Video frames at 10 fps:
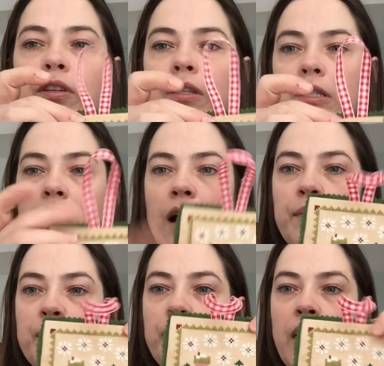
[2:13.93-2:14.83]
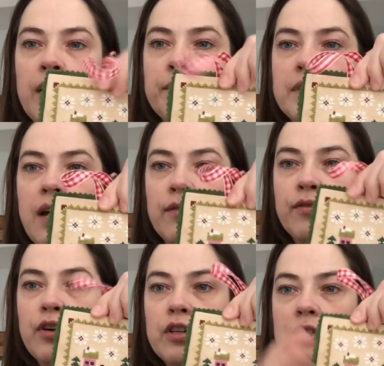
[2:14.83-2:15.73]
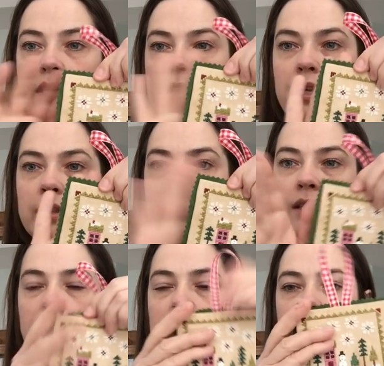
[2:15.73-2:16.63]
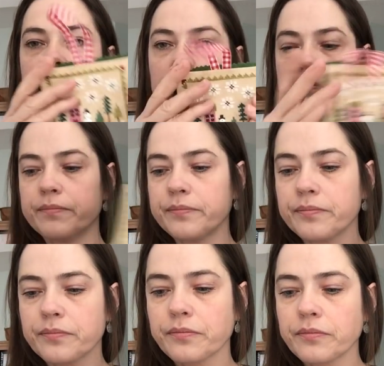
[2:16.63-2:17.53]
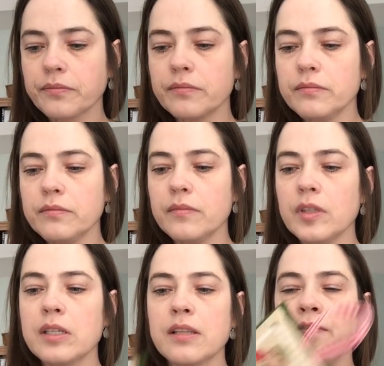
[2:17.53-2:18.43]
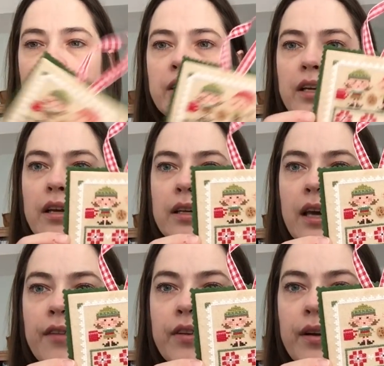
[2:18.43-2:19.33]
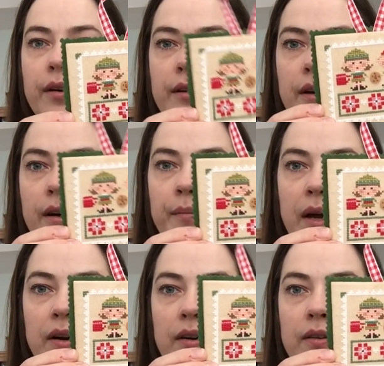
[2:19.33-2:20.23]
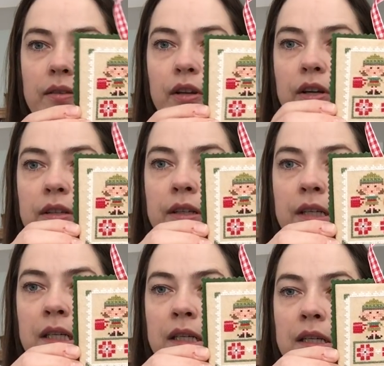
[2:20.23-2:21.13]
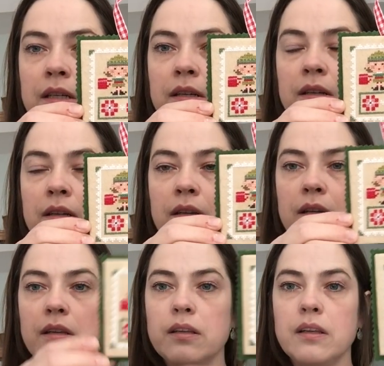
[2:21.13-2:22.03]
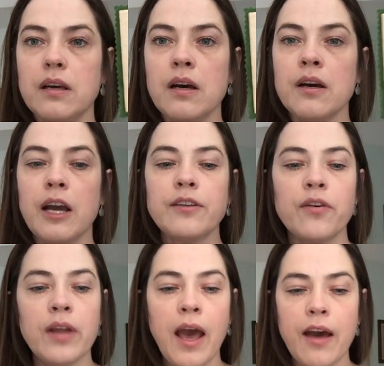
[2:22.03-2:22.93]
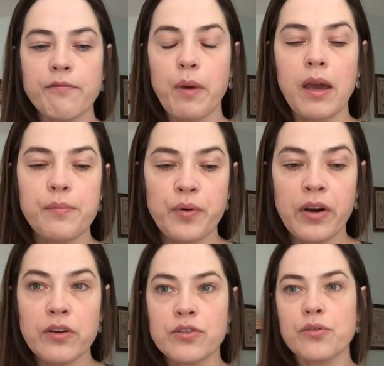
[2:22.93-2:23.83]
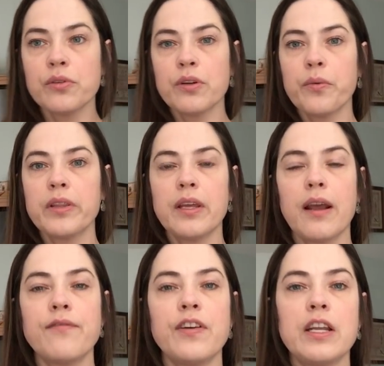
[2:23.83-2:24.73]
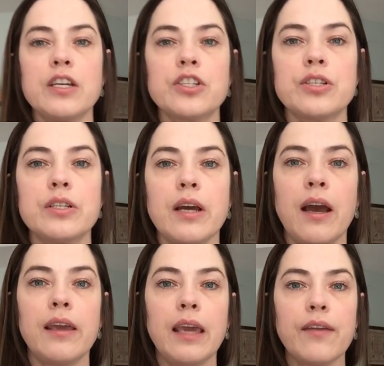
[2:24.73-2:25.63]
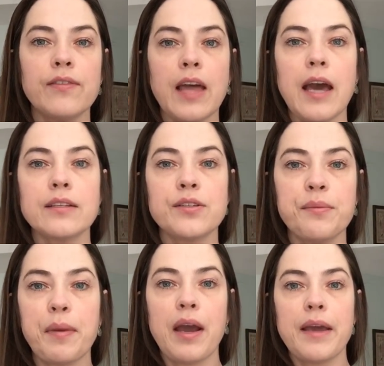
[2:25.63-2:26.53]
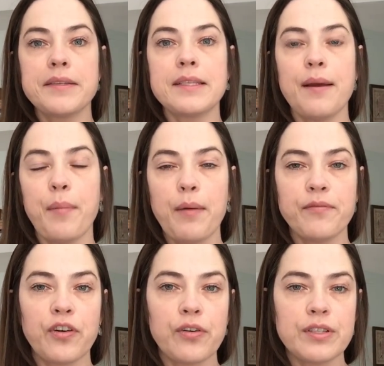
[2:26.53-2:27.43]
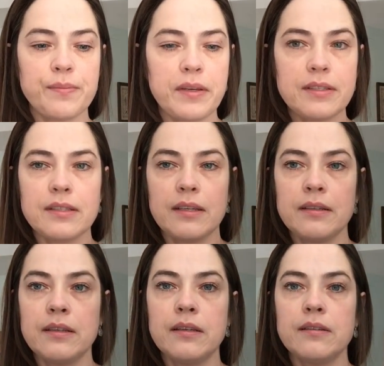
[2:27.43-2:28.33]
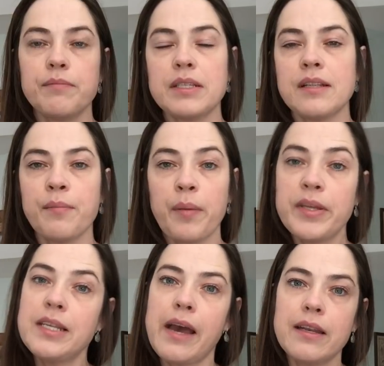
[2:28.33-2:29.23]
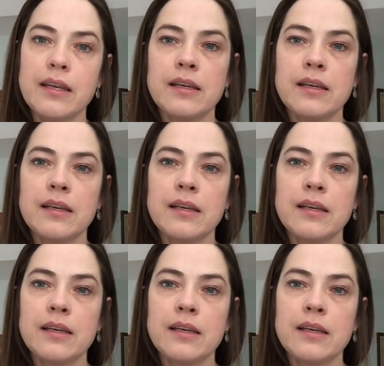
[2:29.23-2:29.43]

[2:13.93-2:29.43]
the top and bottom down first and then the sides because I found it gave it a better look. I don't have my Prairie Schooler one that I finished. I gave that to my stepmom for Christmas, my stepmom and dad.